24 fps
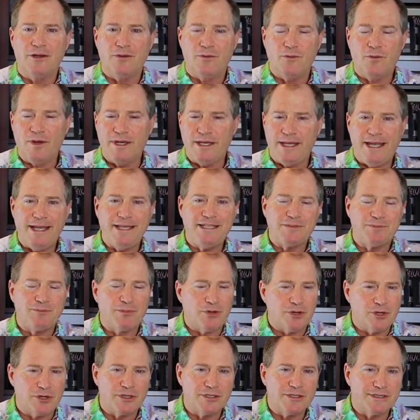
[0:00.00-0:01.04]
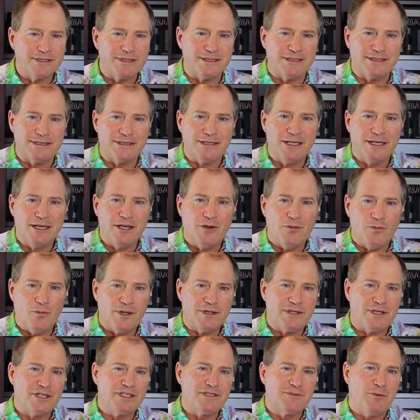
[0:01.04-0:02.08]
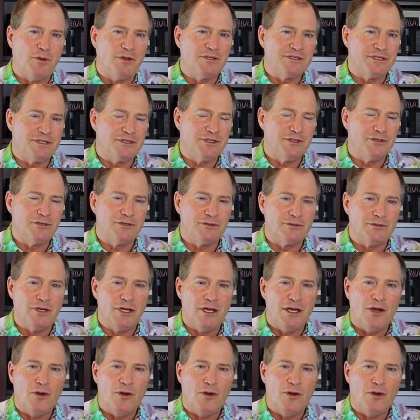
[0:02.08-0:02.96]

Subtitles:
what each person, what they're supposed to do,